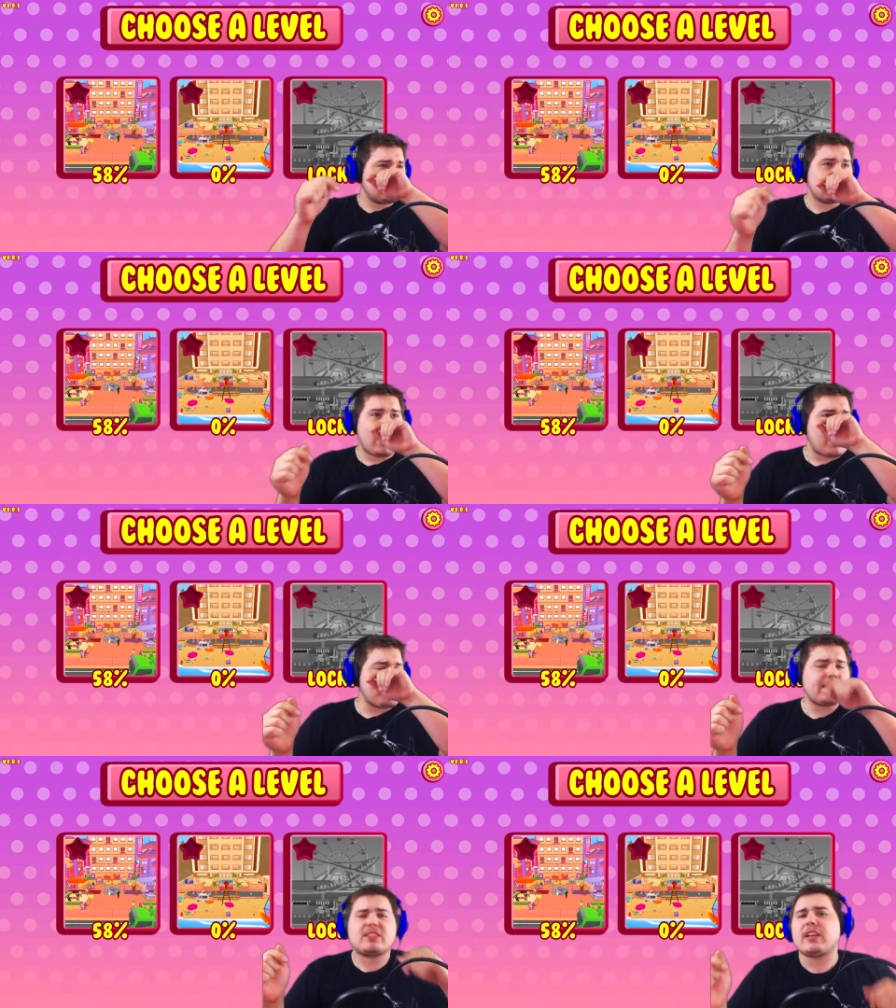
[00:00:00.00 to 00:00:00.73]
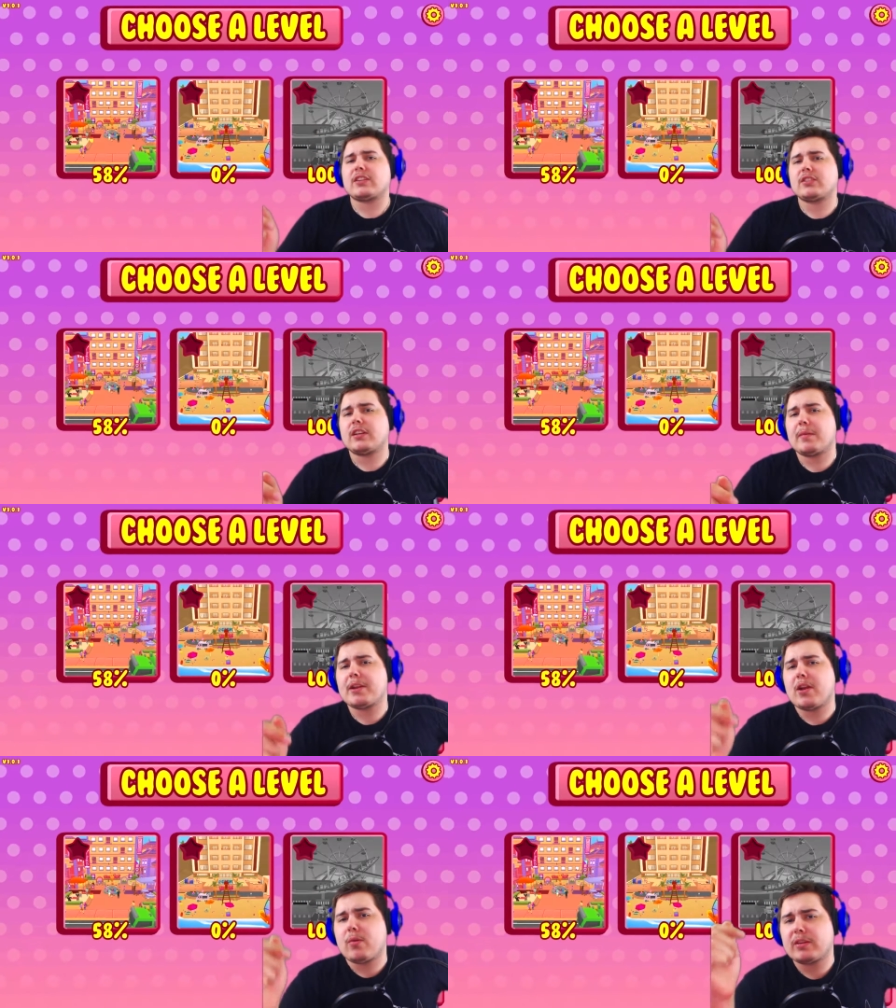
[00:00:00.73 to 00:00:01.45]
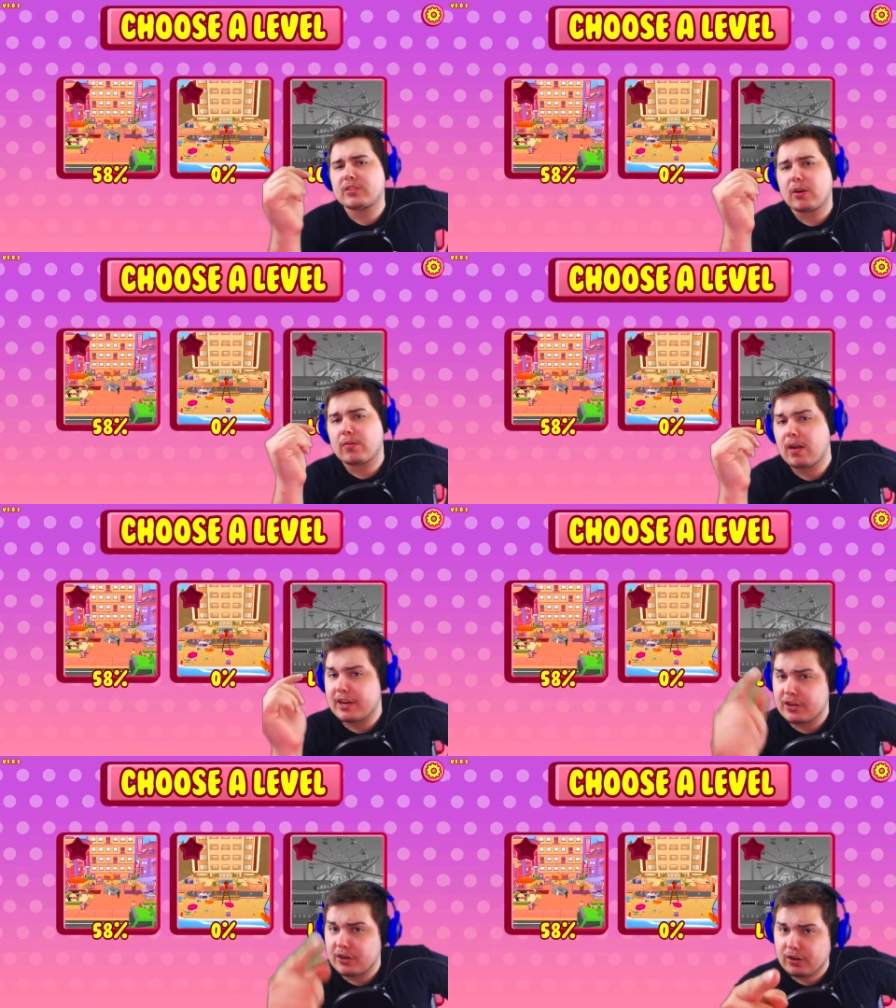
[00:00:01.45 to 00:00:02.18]
comment section. Let me know what's going
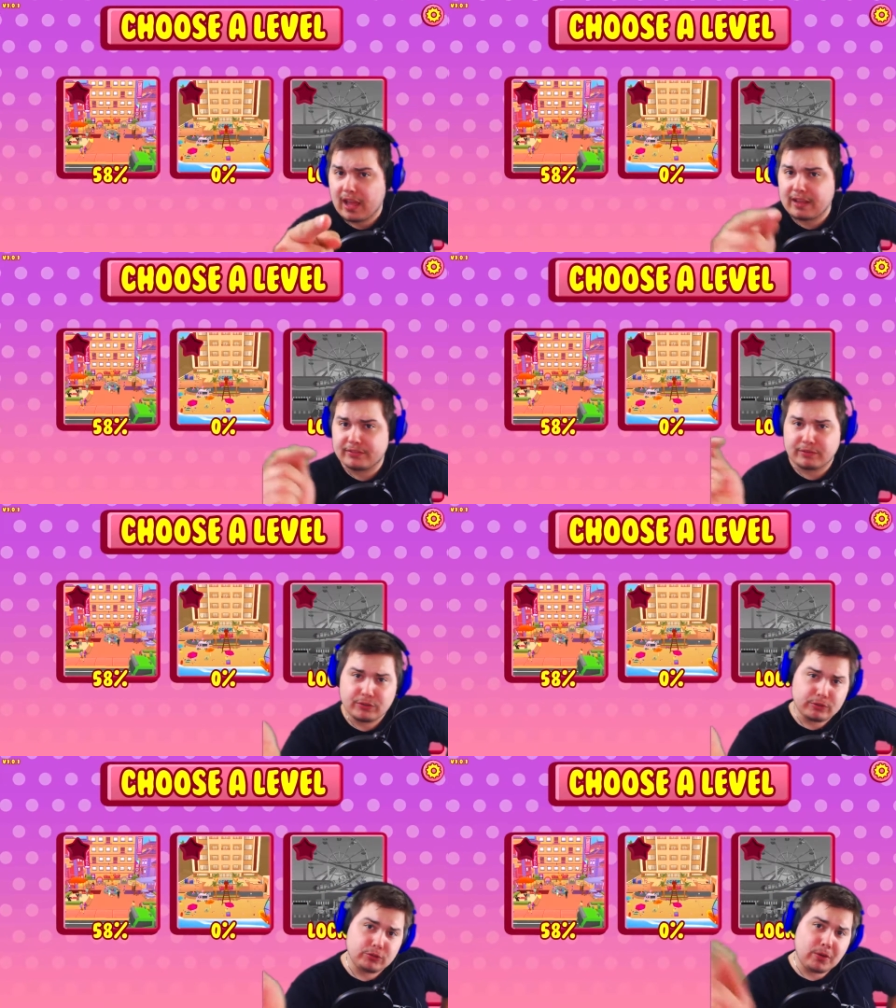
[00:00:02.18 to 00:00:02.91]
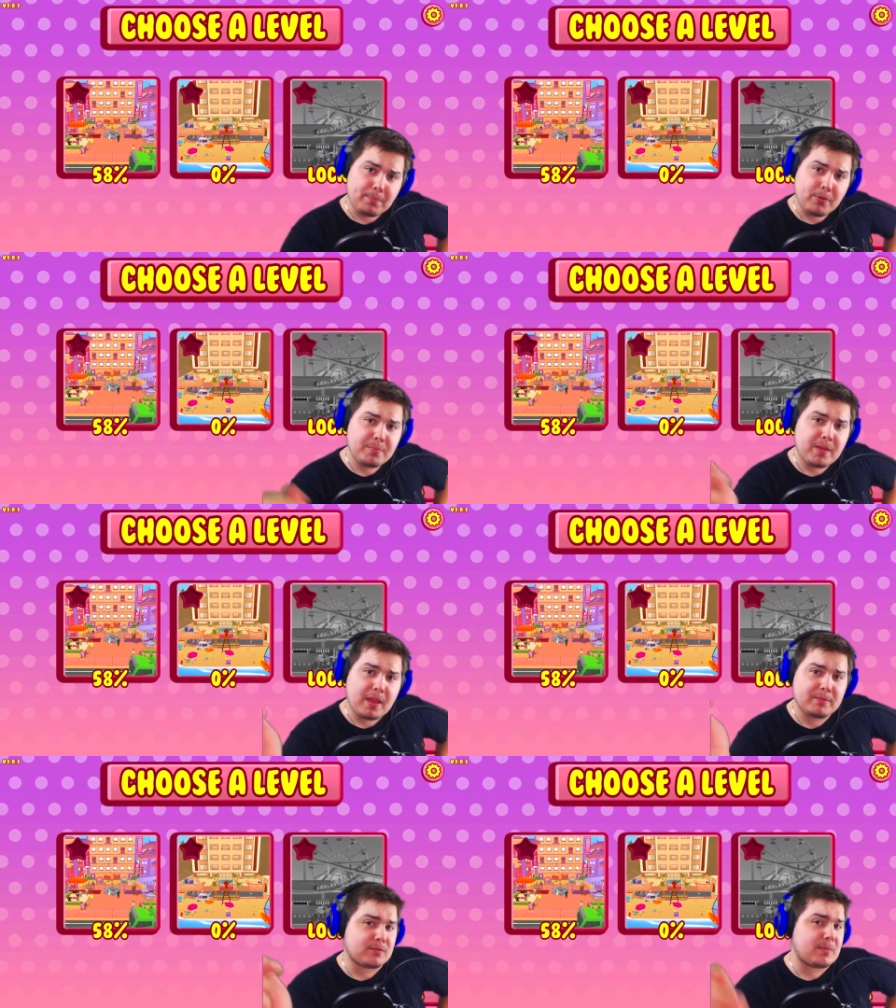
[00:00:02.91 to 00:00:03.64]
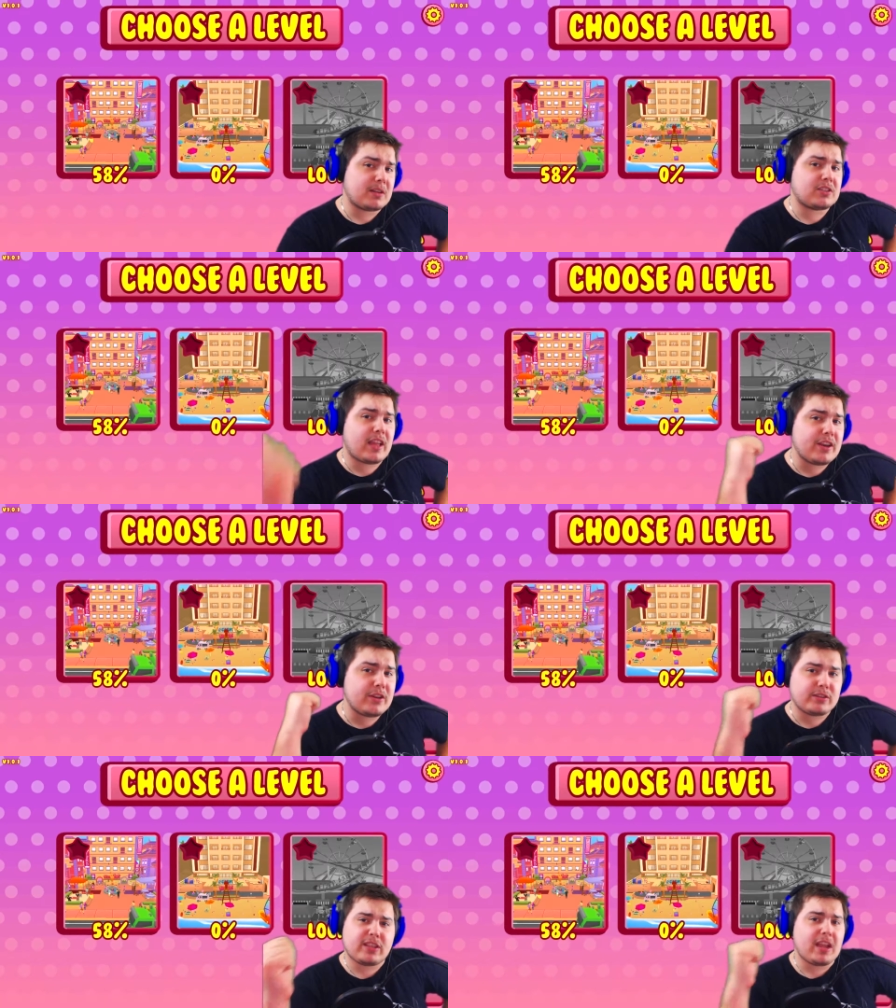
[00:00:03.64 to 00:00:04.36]
on in your lives if you enjoy poop games as much as I
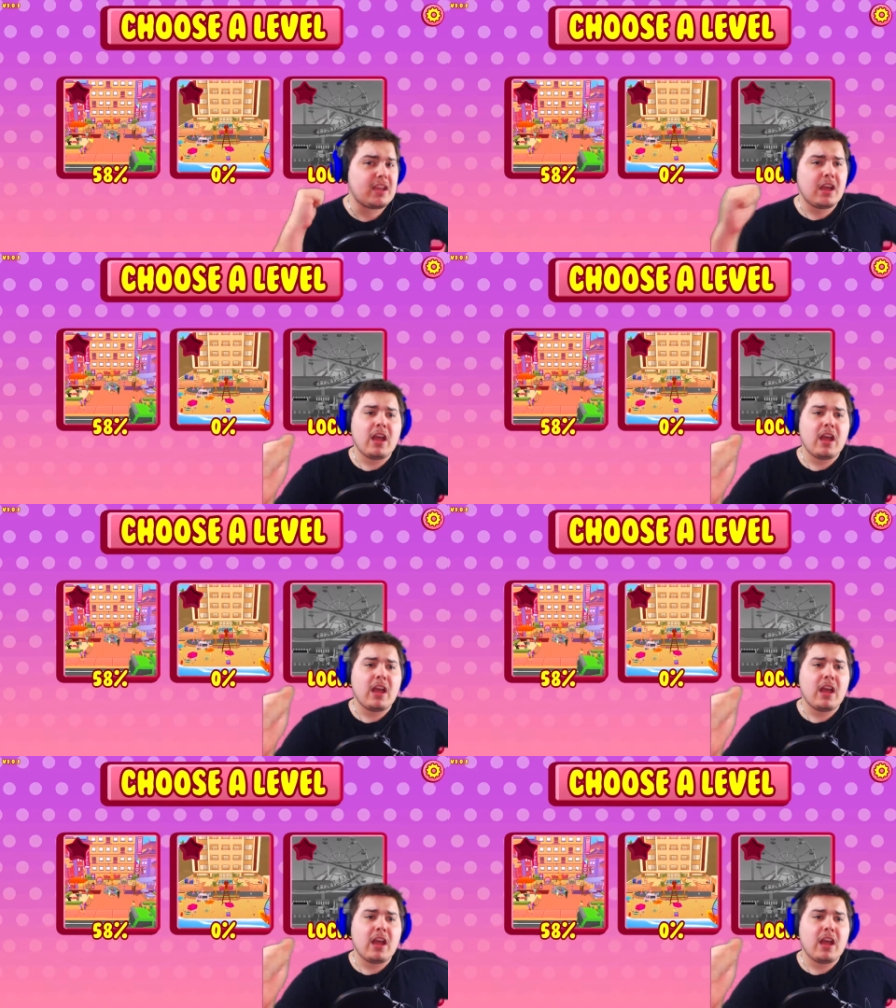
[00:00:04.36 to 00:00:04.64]
do, because I I